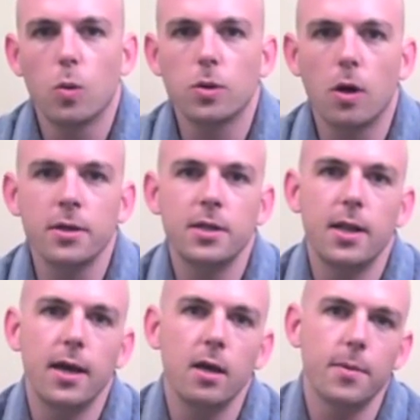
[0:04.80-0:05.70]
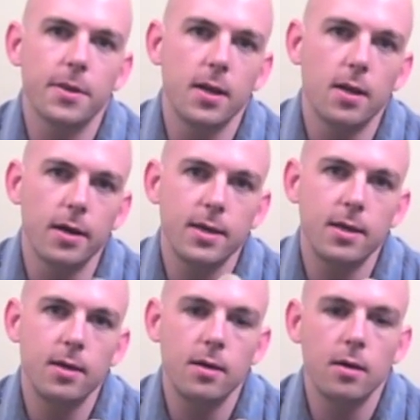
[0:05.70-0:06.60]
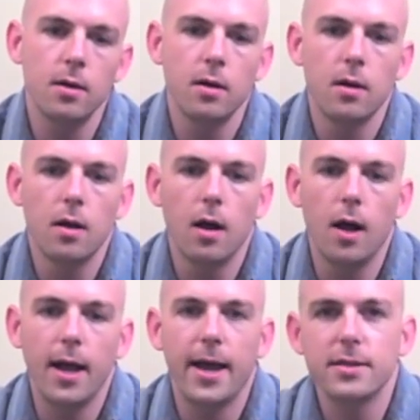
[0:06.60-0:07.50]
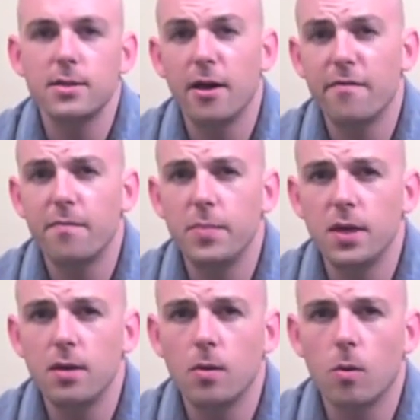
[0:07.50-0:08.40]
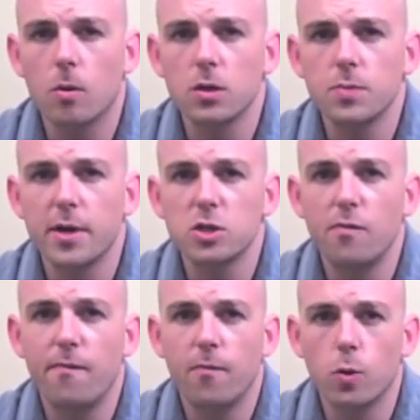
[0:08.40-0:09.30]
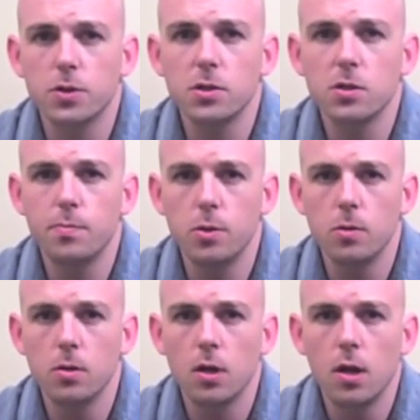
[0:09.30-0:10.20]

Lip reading: talking today about the Nike SFB, or Special Forces boot.